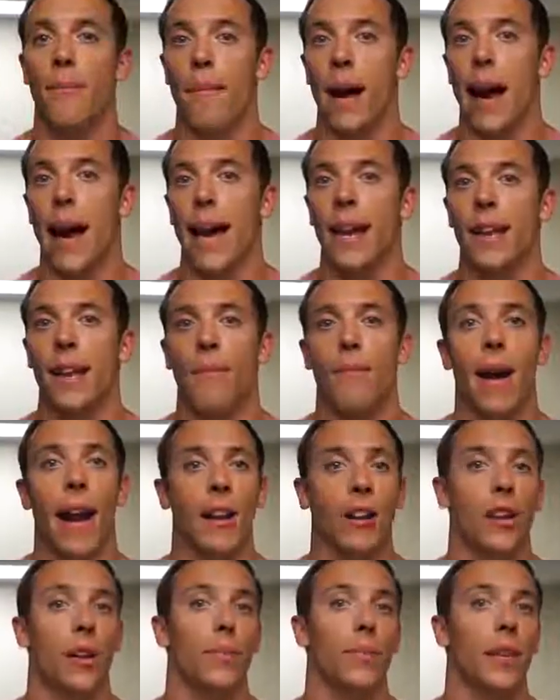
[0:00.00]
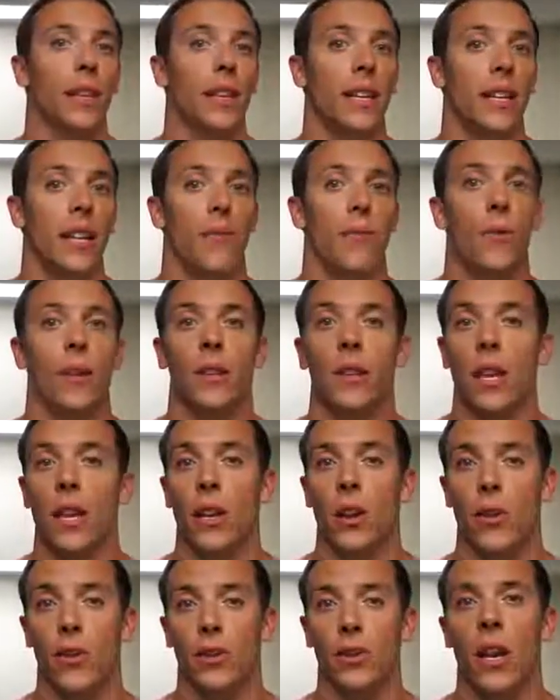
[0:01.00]
than mine, and mine are completely different than
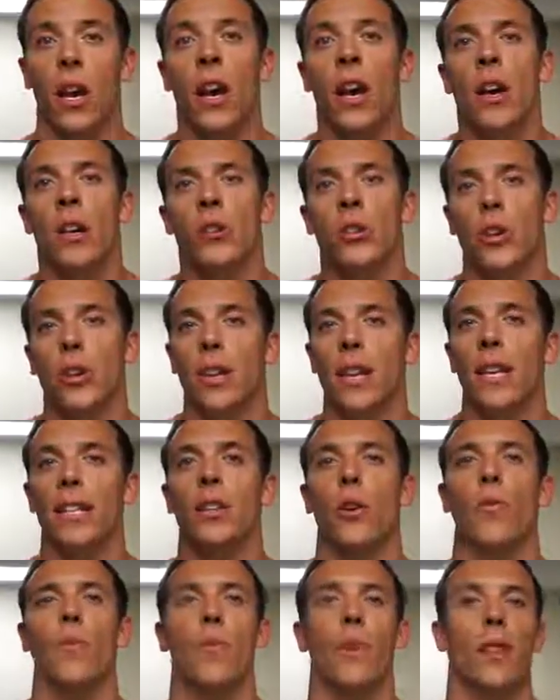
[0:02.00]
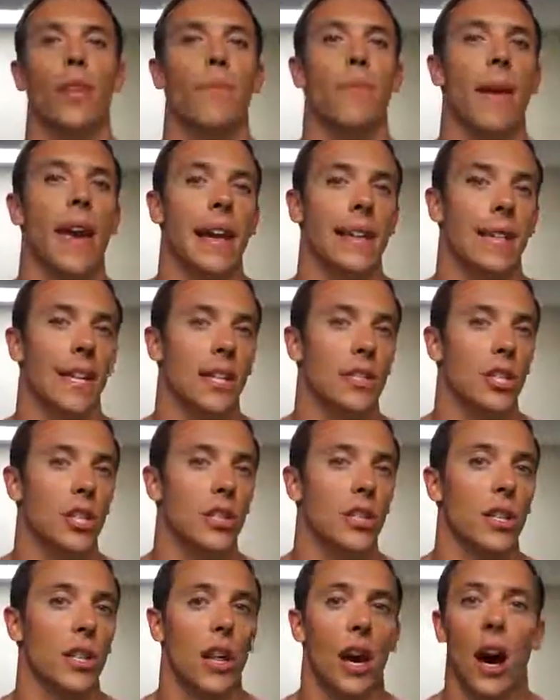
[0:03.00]
yours. So you need to really pay attention
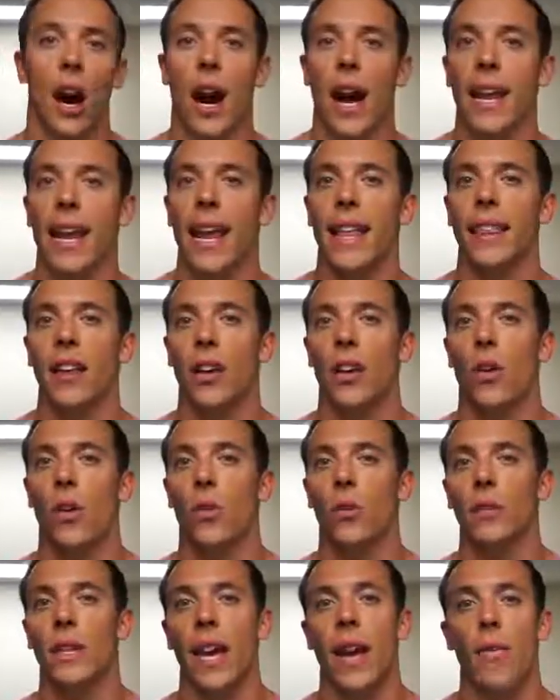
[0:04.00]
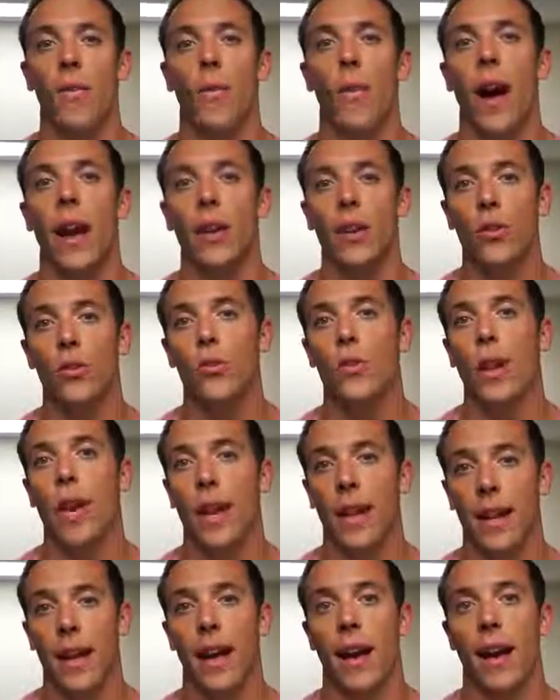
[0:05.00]
to the hot and the cold and what you
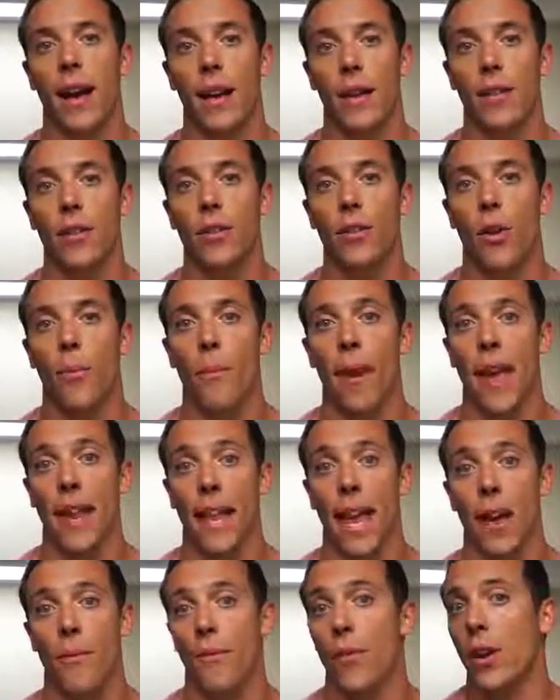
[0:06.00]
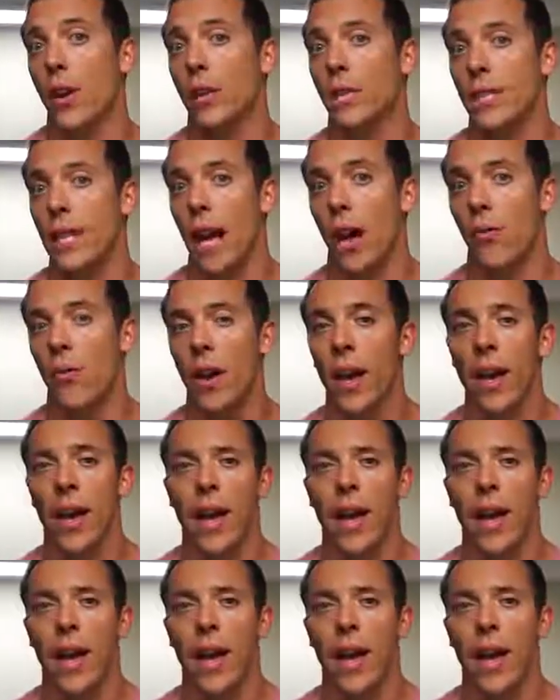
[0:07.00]
can mandate for yourself.